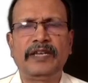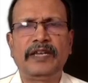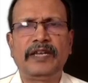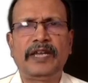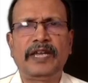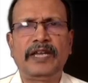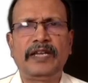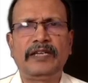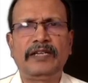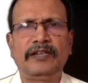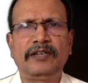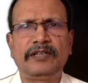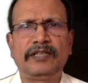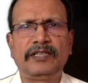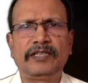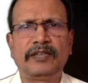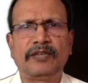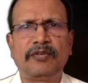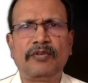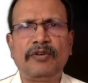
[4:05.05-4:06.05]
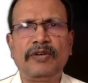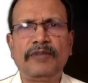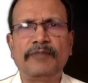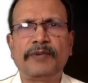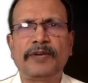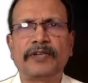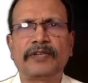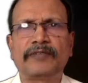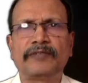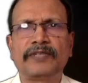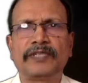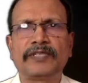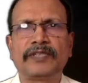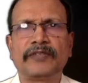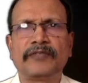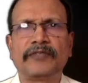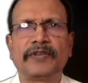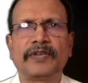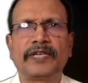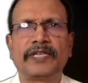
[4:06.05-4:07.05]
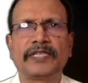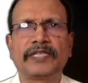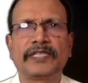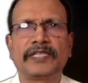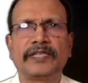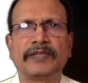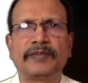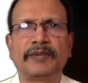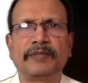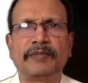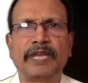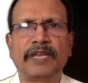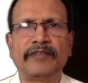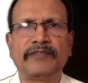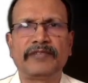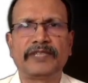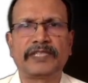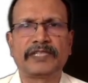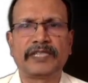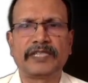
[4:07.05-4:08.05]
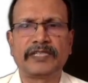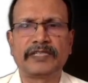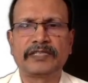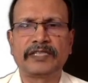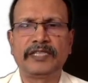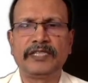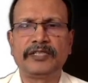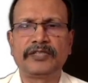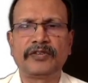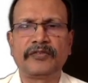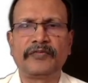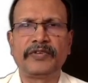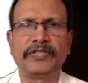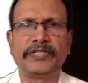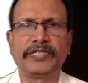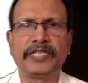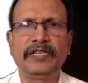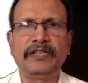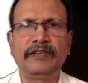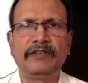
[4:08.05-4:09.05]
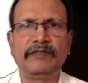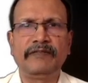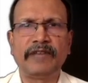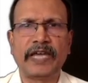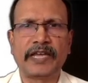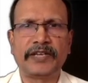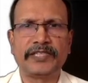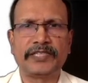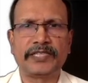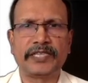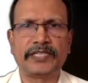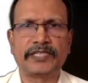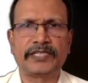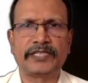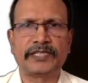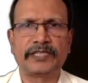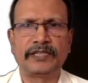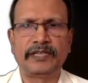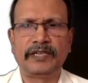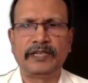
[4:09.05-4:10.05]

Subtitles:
and in the lower part of the esophagus it may manifest as esophageal varices.